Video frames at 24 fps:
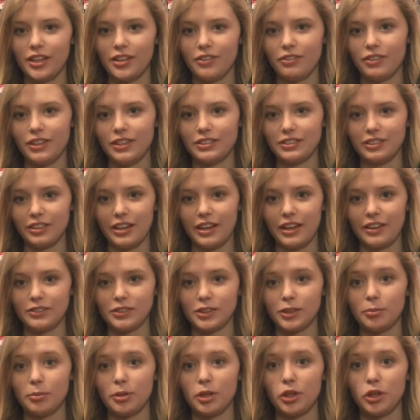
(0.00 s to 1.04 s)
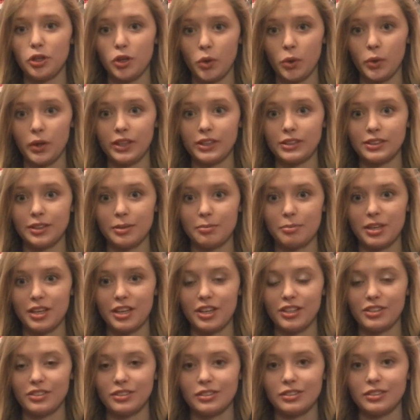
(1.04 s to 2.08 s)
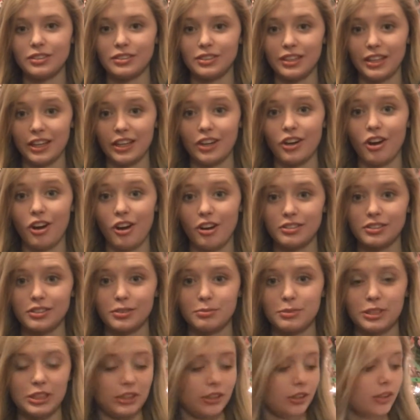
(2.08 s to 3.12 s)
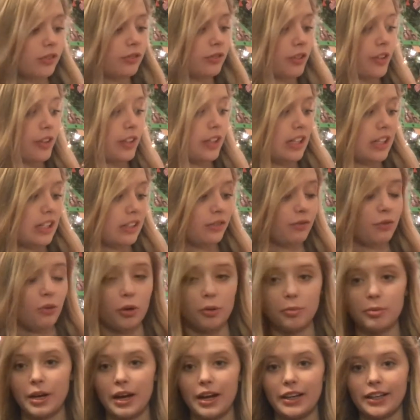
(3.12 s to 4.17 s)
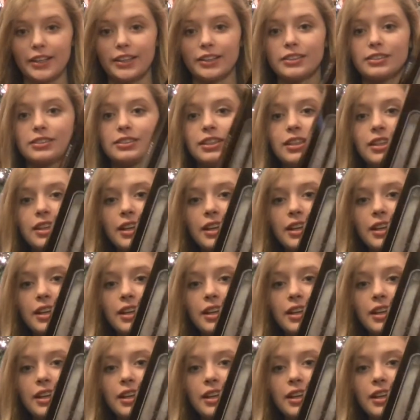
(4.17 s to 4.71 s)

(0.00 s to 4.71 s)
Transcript: If they still have some, go get some because this is like an awesome deal for these four products.